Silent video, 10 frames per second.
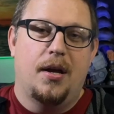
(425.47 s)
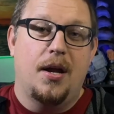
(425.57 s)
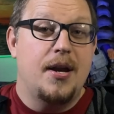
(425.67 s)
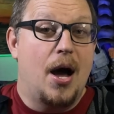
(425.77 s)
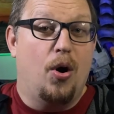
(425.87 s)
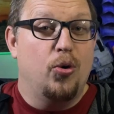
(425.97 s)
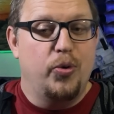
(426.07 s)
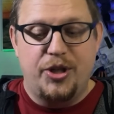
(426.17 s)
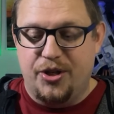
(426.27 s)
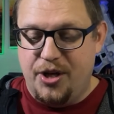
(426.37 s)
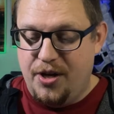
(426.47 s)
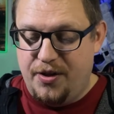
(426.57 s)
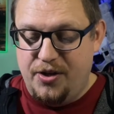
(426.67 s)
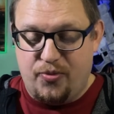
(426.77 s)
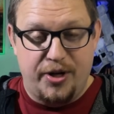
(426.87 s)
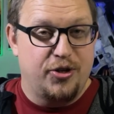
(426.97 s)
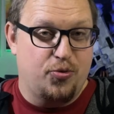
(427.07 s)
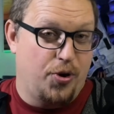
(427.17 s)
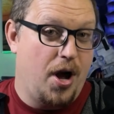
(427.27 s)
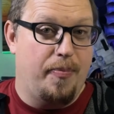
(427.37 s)
Now, originally, these Rangers
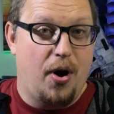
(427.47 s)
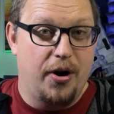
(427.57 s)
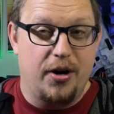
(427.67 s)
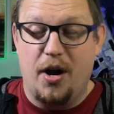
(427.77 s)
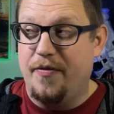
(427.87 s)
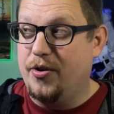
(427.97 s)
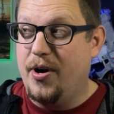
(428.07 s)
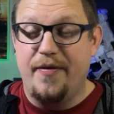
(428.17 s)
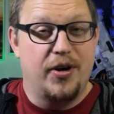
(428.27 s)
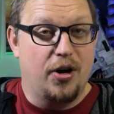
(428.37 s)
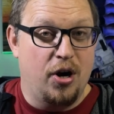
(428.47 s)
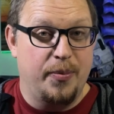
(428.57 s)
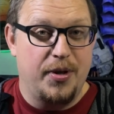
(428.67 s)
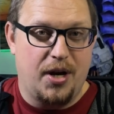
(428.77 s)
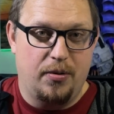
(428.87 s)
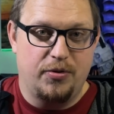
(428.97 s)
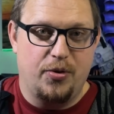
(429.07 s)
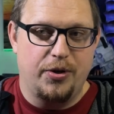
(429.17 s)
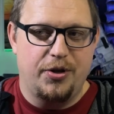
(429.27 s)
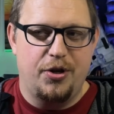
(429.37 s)
were not part of the Gravedigger army that I was
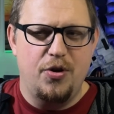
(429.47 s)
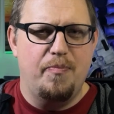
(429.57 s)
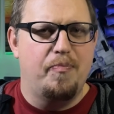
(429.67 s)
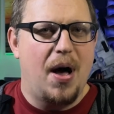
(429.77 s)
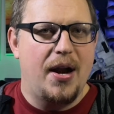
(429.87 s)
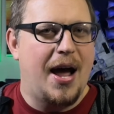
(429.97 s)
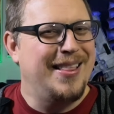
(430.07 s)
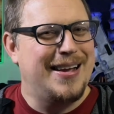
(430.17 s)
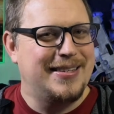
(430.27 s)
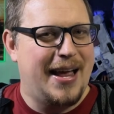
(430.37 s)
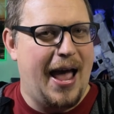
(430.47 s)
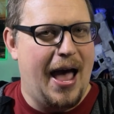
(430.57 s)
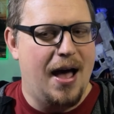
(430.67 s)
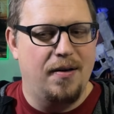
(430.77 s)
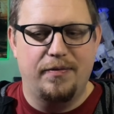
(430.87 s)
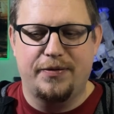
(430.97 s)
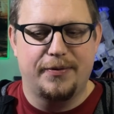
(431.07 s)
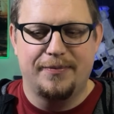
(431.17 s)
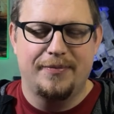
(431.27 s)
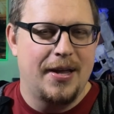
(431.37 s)
going to do, but I like to have
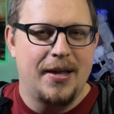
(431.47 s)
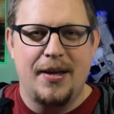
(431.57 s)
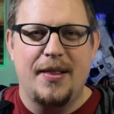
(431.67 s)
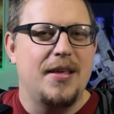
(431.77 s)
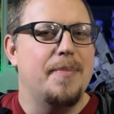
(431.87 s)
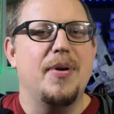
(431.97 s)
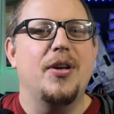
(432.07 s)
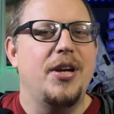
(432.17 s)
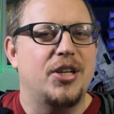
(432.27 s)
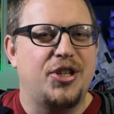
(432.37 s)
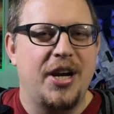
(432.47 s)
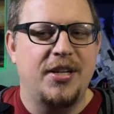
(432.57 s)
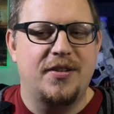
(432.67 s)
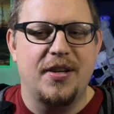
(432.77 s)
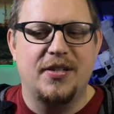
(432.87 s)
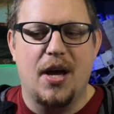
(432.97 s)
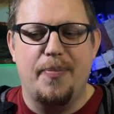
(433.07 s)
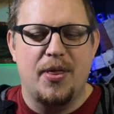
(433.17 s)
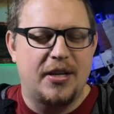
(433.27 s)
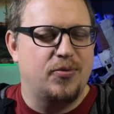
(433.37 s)
the ability to change things up,
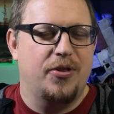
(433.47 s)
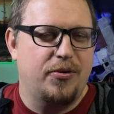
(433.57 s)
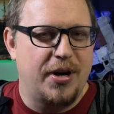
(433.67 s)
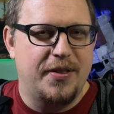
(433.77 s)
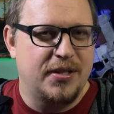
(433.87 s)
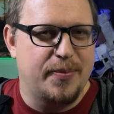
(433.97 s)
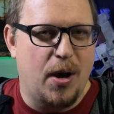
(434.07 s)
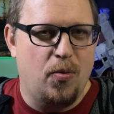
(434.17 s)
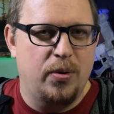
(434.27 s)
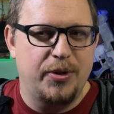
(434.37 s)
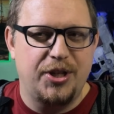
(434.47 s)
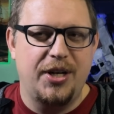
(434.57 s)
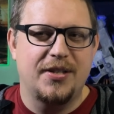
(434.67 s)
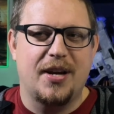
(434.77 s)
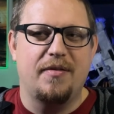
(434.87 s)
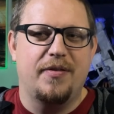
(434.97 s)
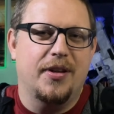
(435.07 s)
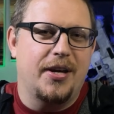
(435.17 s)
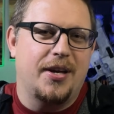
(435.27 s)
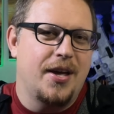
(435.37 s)
and that's one of the great things about Warmachine, is that I feel
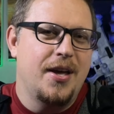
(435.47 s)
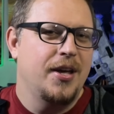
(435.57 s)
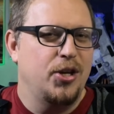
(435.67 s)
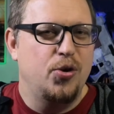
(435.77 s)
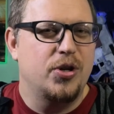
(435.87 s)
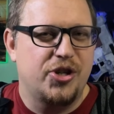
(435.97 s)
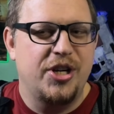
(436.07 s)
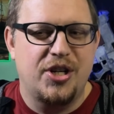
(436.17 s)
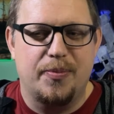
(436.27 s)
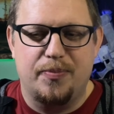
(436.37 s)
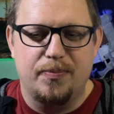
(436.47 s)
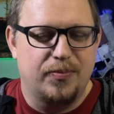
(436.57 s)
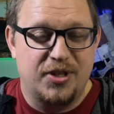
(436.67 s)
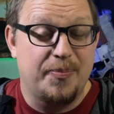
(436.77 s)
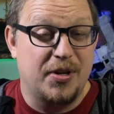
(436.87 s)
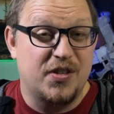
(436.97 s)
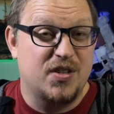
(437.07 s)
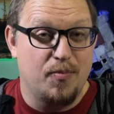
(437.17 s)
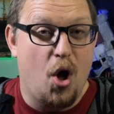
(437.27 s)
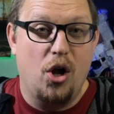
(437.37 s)
like you can change up something
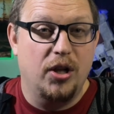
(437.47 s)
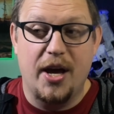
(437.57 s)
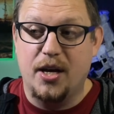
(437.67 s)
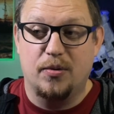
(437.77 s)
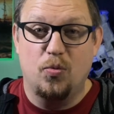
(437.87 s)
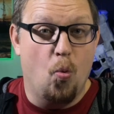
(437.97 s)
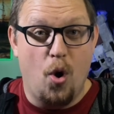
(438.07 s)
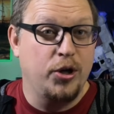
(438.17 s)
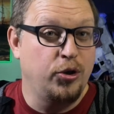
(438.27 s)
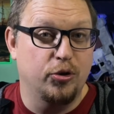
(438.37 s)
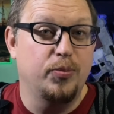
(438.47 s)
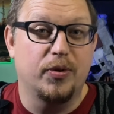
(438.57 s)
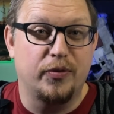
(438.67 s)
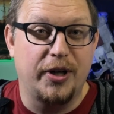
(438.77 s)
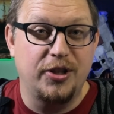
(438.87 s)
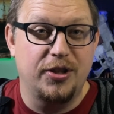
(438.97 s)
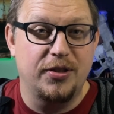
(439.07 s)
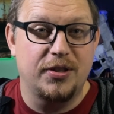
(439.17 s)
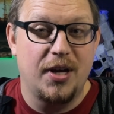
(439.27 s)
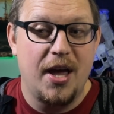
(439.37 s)
small, like one group of
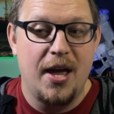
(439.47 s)
Rangers,